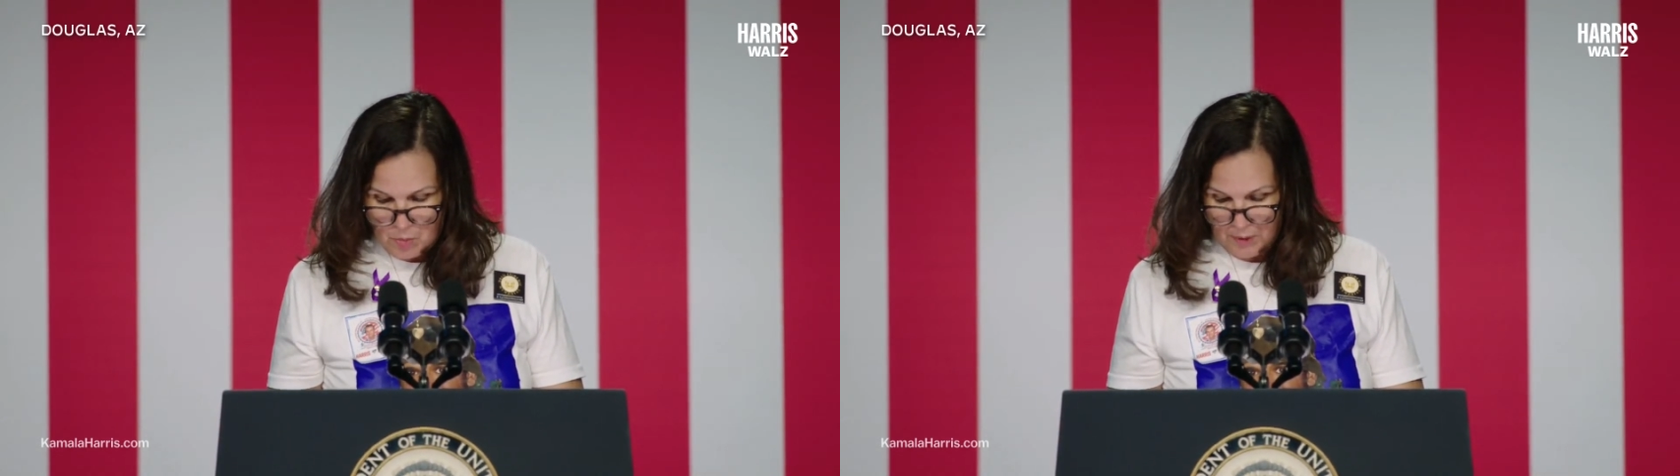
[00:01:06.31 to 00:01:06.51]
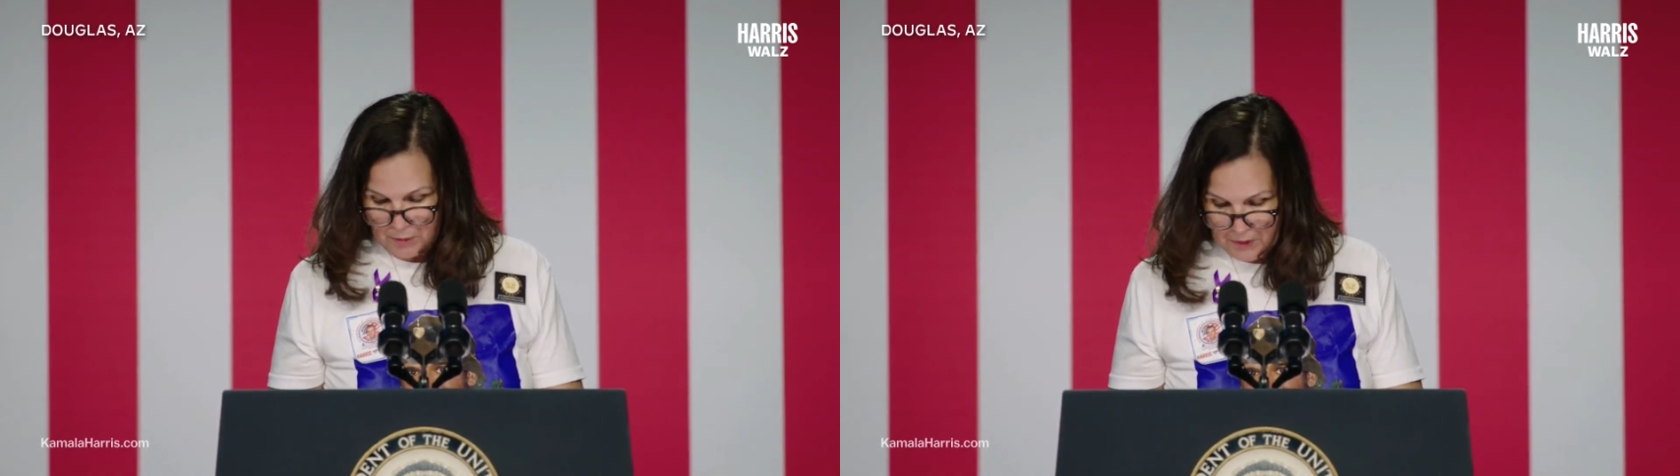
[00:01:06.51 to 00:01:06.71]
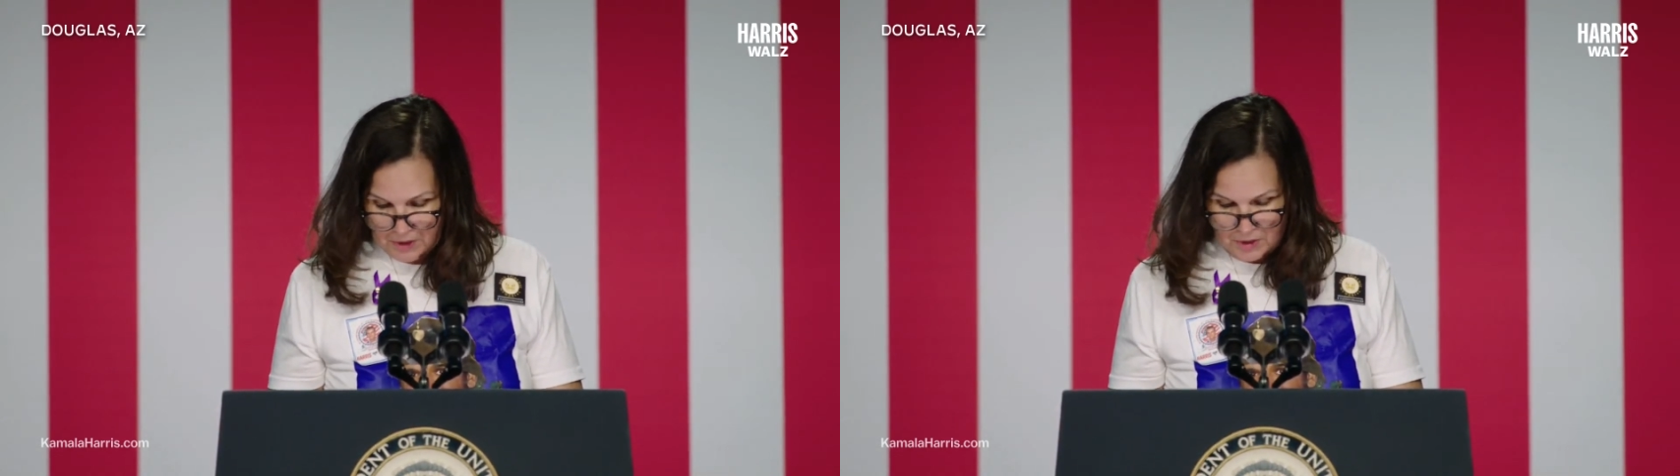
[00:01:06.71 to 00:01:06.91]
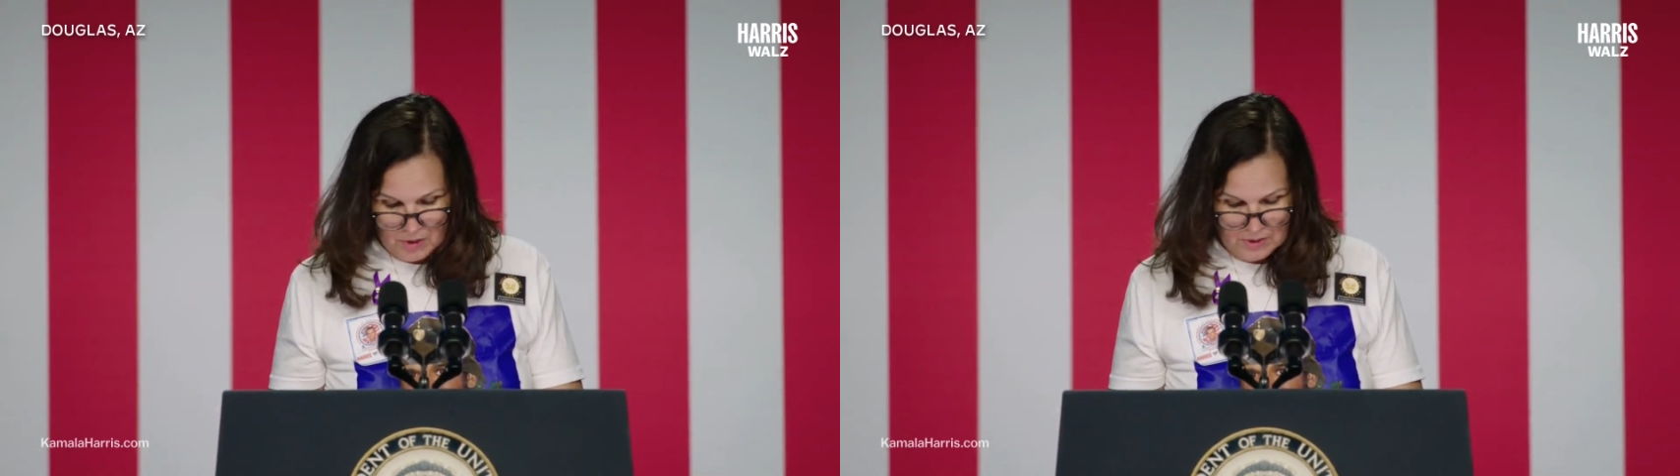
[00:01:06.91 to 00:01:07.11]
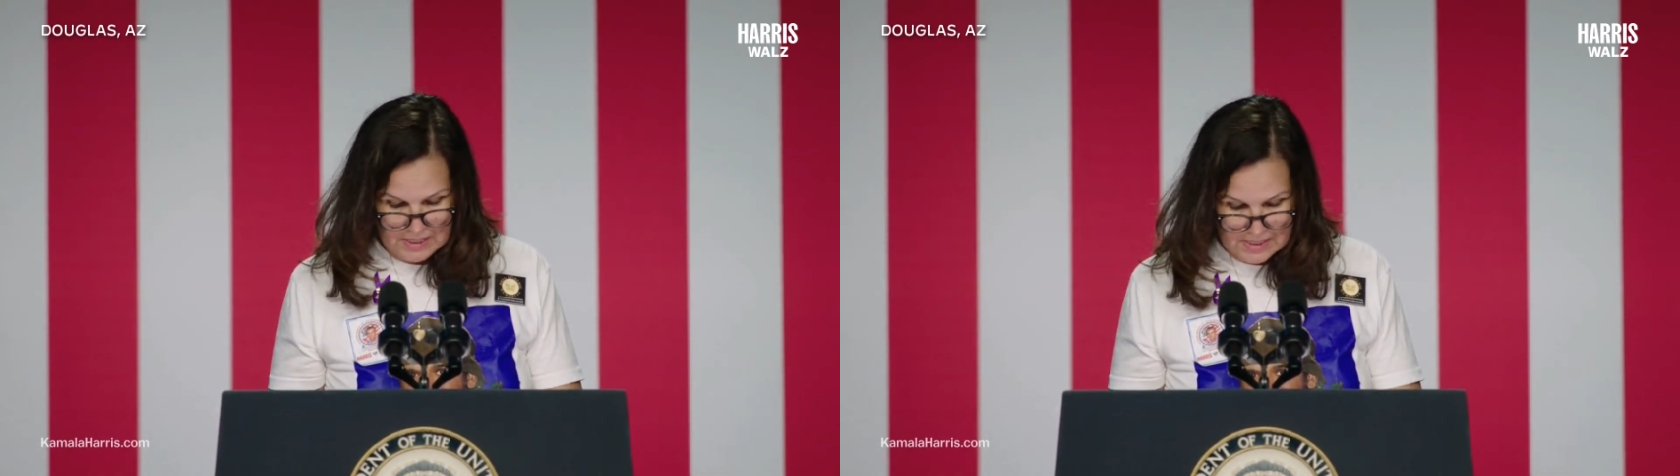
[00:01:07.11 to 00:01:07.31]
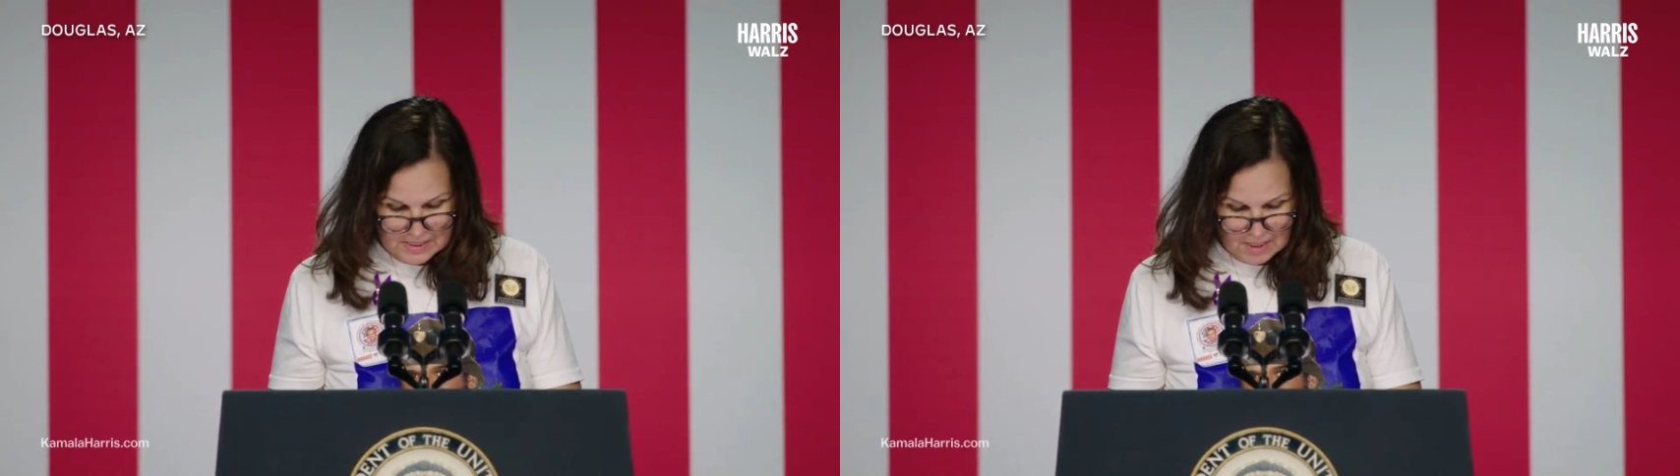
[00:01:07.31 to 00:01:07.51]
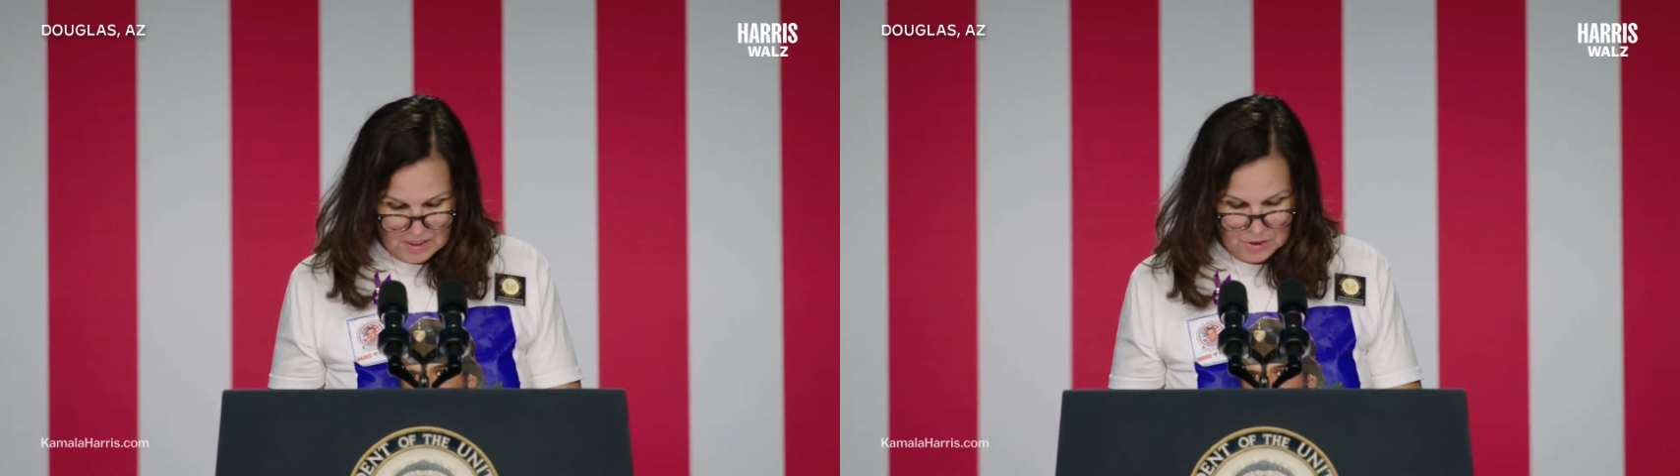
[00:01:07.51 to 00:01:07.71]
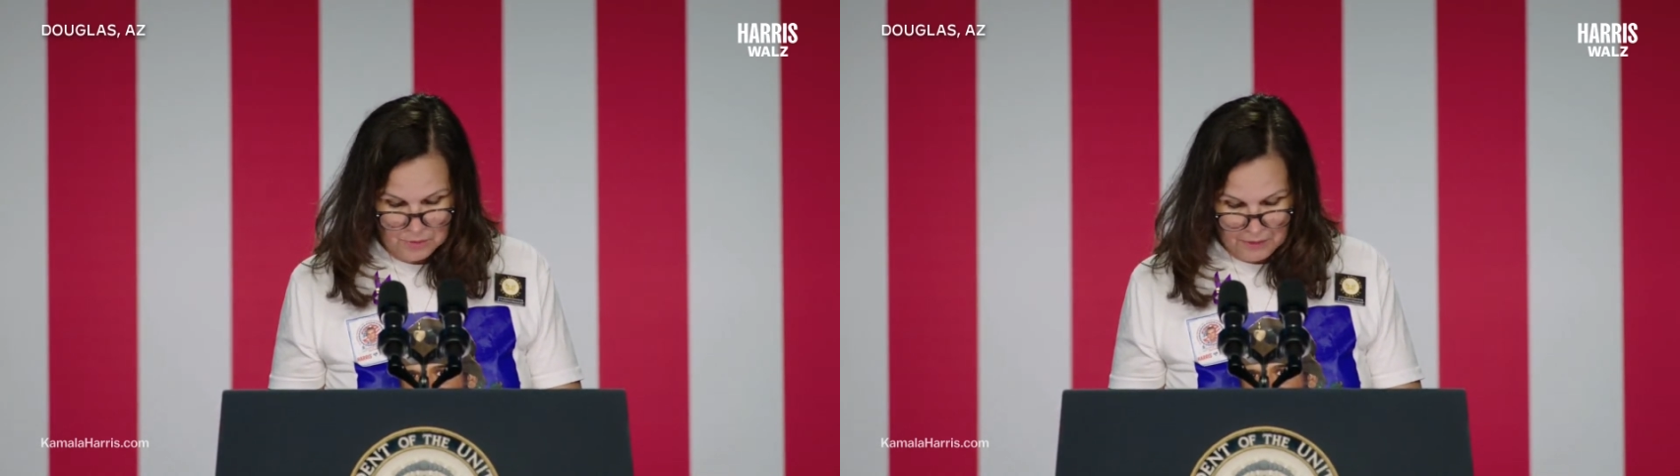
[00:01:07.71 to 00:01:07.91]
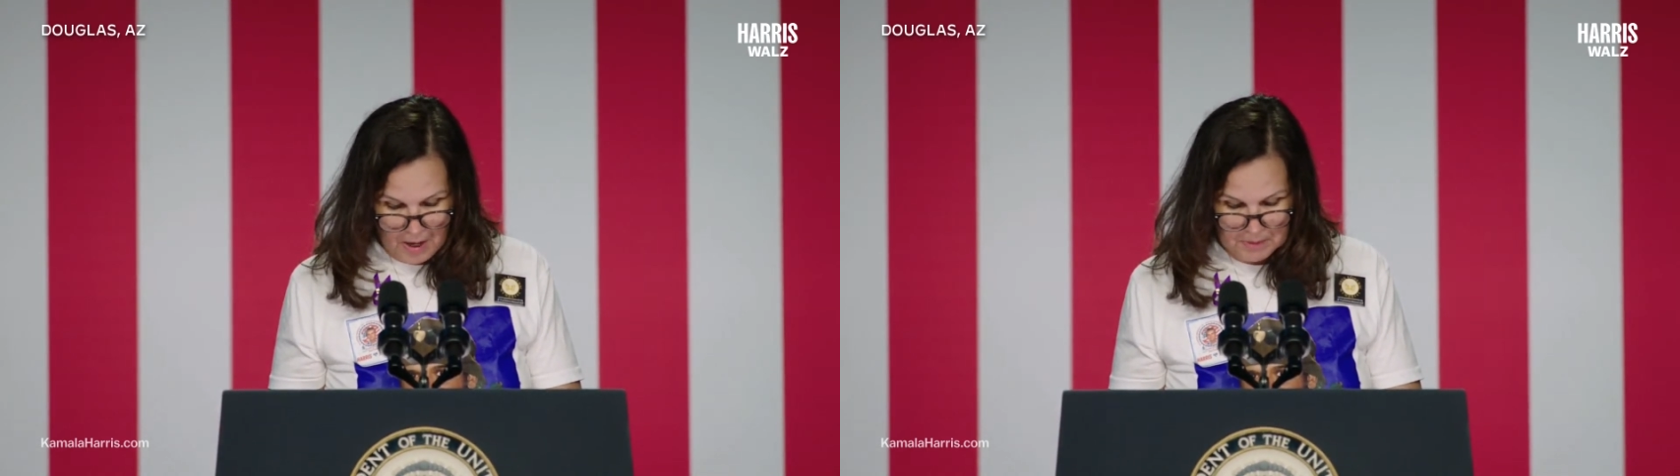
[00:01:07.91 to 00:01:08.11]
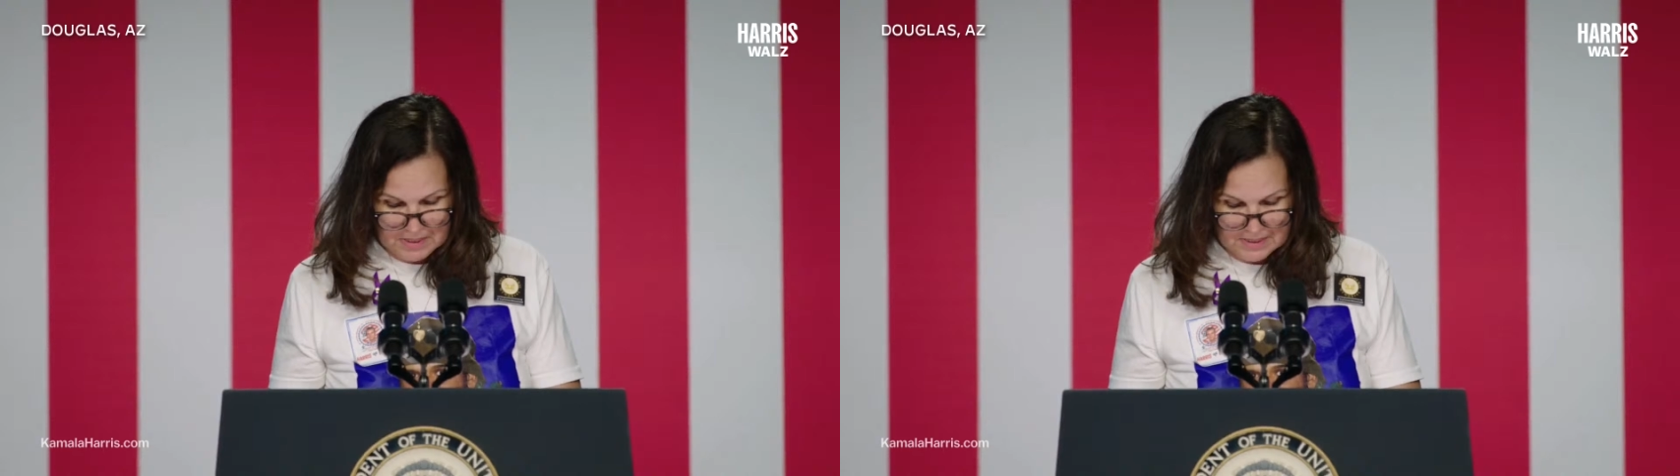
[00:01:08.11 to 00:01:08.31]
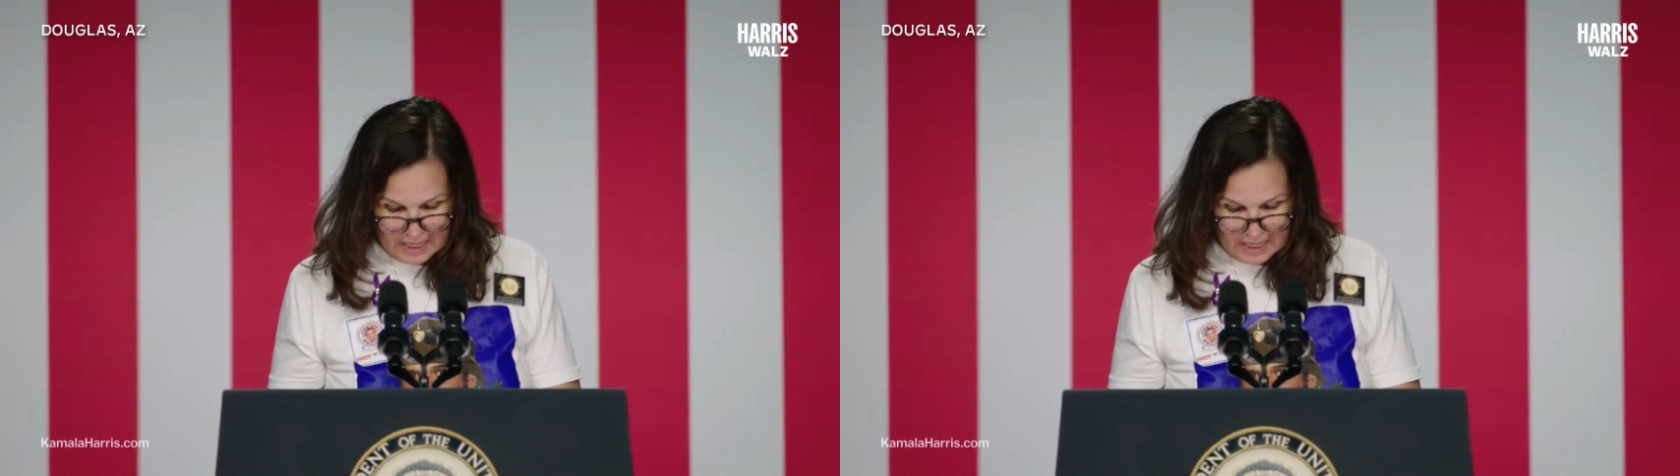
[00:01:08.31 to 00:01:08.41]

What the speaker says: what fentanyl has done to families